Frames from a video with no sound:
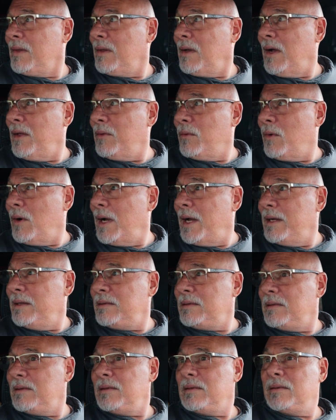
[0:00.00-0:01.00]

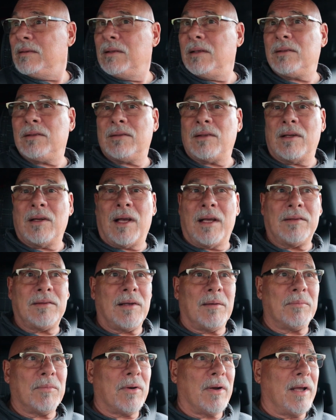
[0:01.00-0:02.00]
Otherwise, this is a nice
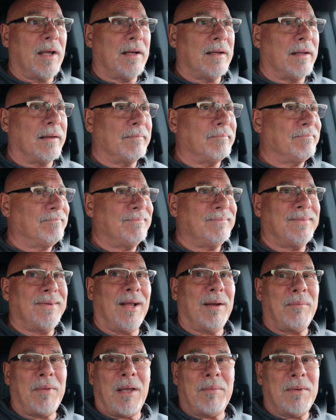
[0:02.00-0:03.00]
upgrade, and
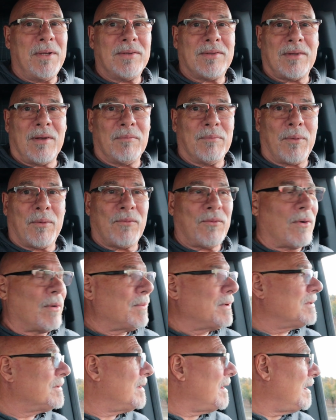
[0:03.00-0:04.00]
there may be some
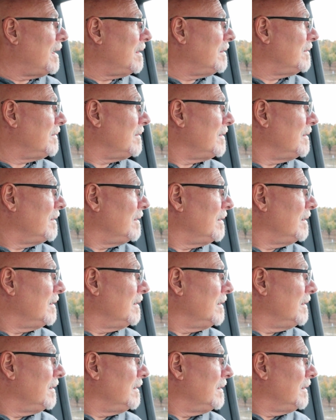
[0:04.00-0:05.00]
performance gains.
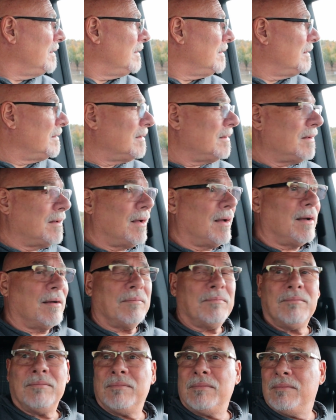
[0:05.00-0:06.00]
I
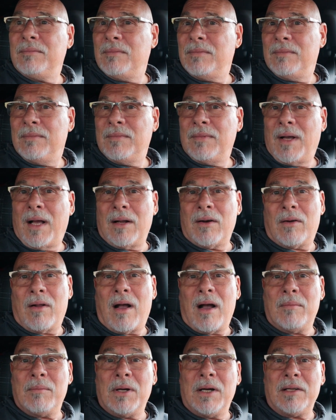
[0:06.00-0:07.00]
don't know
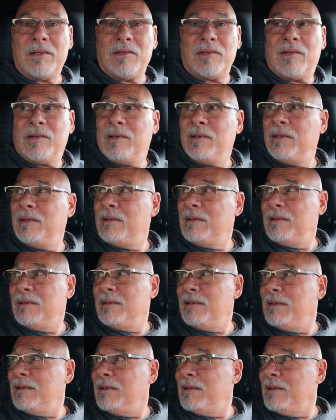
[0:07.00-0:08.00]
how much,
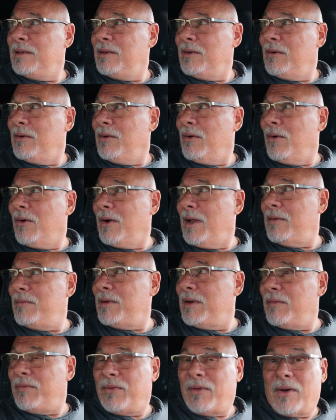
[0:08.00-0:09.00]
or
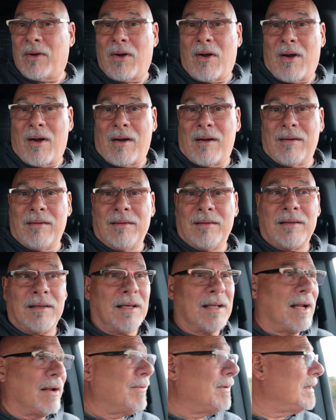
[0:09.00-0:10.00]
even if there are,
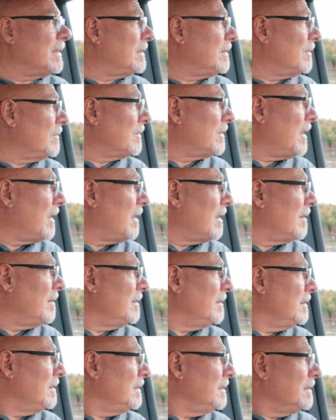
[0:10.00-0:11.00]
and I really don't care,
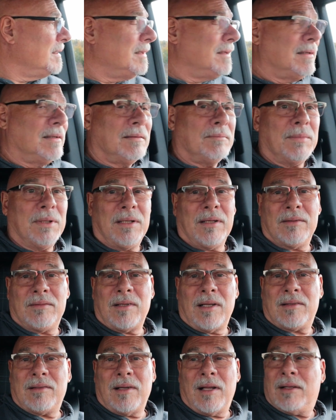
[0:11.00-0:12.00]
because
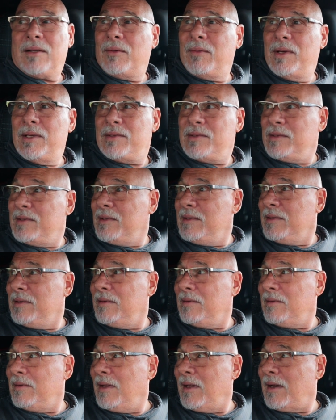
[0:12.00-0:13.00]
that's not the reason
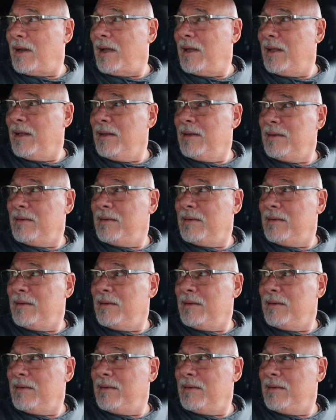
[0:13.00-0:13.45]
that I